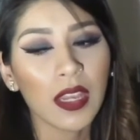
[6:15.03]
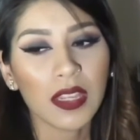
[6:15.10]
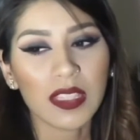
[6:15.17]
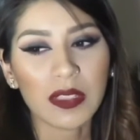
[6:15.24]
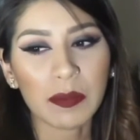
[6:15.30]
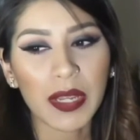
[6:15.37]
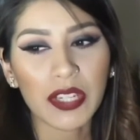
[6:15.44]

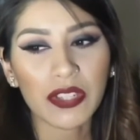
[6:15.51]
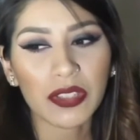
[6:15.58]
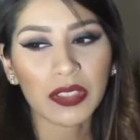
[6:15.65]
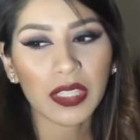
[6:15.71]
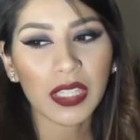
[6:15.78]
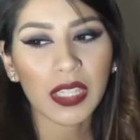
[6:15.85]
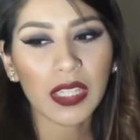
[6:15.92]

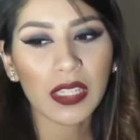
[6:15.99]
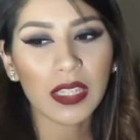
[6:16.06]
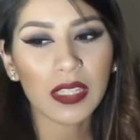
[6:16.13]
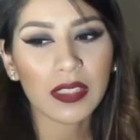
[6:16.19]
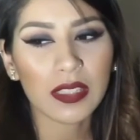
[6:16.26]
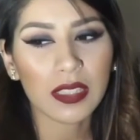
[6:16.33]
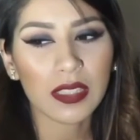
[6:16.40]
especially
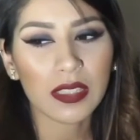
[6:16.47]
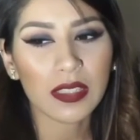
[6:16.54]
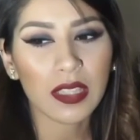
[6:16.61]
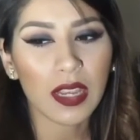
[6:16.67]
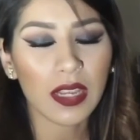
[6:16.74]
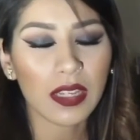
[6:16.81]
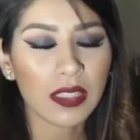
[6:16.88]
since
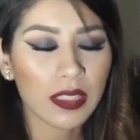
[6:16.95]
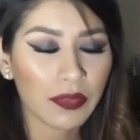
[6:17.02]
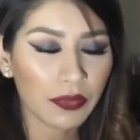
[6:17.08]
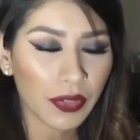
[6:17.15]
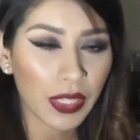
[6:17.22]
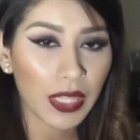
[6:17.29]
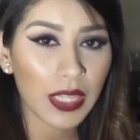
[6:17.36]
us
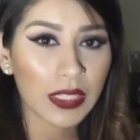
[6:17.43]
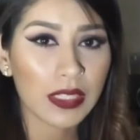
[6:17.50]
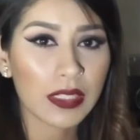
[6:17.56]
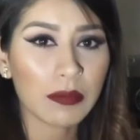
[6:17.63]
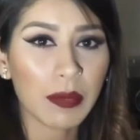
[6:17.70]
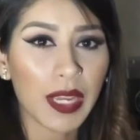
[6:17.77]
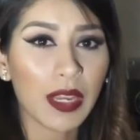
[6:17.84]

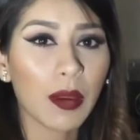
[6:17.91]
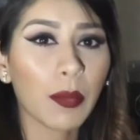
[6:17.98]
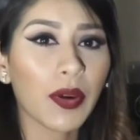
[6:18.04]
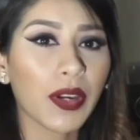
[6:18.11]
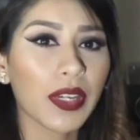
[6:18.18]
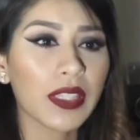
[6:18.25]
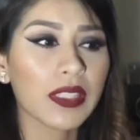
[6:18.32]
freelance makeup
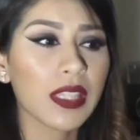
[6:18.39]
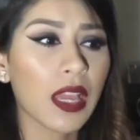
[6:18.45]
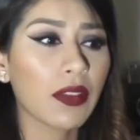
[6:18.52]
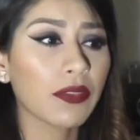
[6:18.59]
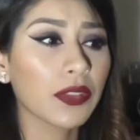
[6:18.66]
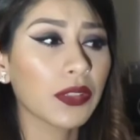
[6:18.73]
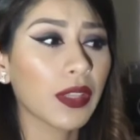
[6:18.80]
artists
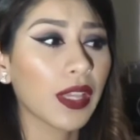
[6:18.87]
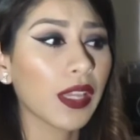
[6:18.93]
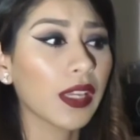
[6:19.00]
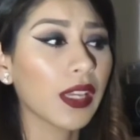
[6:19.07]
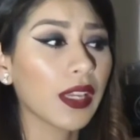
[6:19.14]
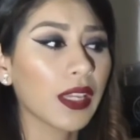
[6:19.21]
have to like